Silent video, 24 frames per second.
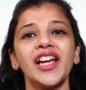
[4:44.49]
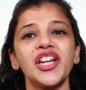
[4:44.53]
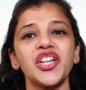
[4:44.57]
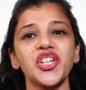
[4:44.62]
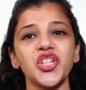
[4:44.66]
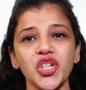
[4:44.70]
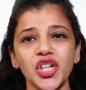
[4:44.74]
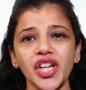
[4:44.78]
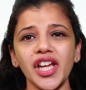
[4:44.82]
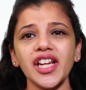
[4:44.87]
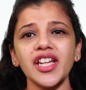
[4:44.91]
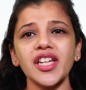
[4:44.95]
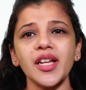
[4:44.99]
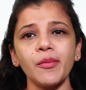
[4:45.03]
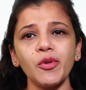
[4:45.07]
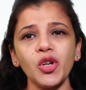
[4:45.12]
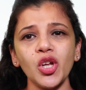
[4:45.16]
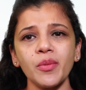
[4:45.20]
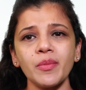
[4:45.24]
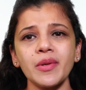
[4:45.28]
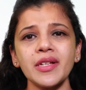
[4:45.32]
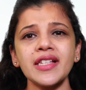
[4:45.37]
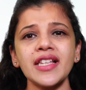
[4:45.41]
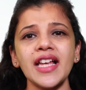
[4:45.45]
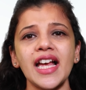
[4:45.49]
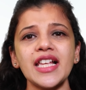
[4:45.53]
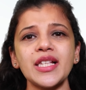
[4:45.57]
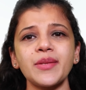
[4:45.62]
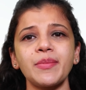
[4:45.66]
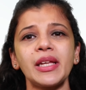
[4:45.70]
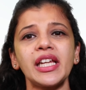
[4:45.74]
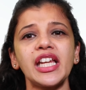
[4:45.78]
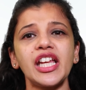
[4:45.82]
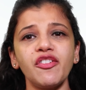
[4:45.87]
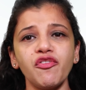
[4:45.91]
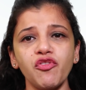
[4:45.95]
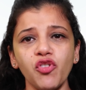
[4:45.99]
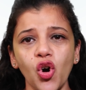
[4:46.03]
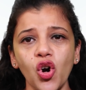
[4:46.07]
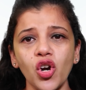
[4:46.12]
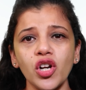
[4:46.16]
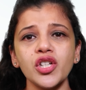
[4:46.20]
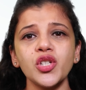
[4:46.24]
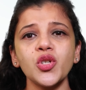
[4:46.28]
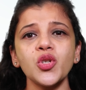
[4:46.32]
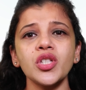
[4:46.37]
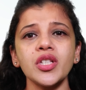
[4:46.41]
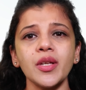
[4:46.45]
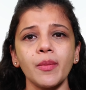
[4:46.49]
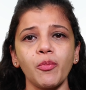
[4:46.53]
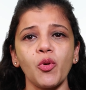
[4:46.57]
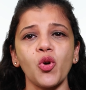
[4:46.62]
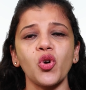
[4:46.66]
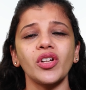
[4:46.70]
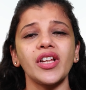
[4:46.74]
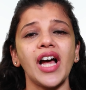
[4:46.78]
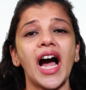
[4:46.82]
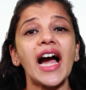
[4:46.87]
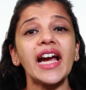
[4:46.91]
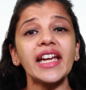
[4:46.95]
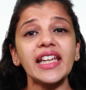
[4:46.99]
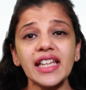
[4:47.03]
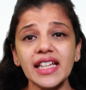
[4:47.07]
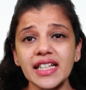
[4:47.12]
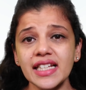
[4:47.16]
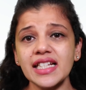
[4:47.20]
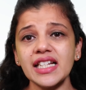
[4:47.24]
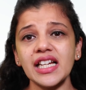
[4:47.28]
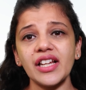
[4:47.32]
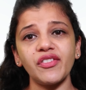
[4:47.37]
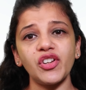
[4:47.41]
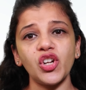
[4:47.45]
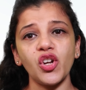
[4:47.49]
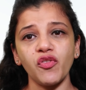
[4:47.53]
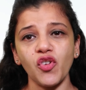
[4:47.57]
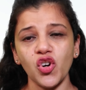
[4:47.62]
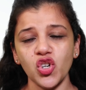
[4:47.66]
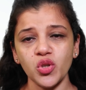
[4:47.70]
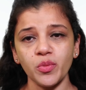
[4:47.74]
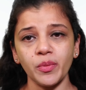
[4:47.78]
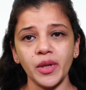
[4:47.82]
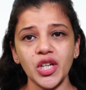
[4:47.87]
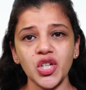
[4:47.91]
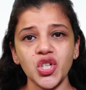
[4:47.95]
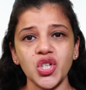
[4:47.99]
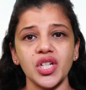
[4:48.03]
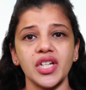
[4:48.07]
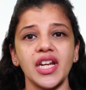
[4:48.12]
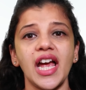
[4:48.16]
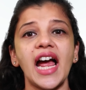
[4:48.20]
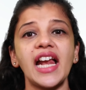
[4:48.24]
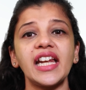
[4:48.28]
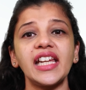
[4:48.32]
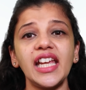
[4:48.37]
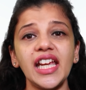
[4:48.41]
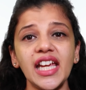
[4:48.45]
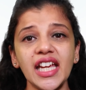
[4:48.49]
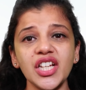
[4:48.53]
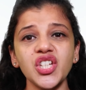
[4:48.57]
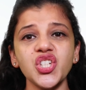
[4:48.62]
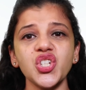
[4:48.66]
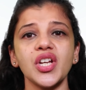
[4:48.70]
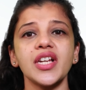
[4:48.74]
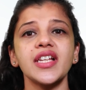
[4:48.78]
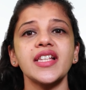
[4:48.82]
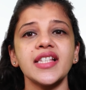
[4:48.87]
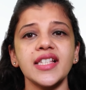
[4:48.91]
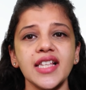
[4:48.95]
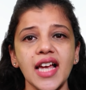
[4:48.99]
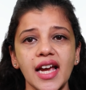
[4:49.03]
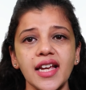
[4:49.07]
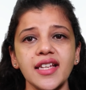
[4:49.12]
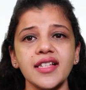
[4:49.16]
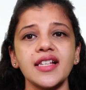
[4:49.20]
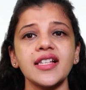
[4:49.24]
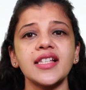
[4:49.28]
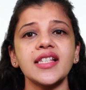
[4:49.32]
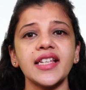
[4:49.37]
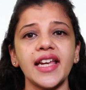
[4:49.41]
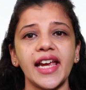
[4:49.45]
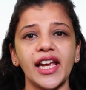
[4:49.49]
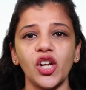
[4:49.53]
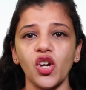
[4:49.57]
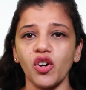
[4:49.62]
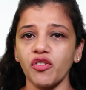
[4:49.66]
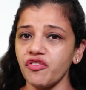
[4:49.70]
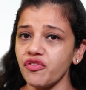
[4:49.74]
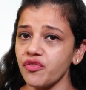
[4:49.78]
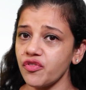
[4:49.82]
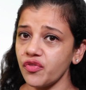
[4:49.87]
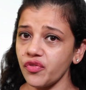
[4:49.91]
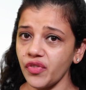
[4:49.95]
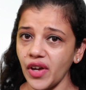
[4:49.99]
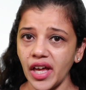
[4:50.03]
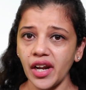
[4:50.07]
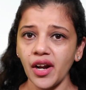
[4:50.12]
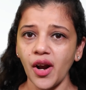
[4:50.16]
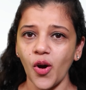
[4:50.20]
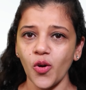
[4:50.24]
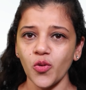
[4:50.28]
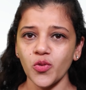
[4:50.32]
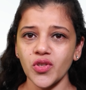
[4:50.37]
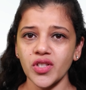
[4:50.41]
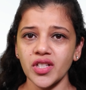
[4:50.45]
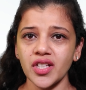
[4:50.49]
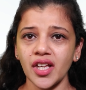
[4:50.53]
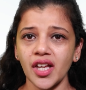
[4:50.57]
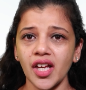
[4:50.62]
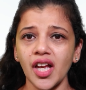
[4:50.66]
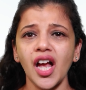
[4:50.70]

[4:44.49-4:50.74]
Today, WMS has been evolved to support the highest level of automation and each size and scale of warehouse.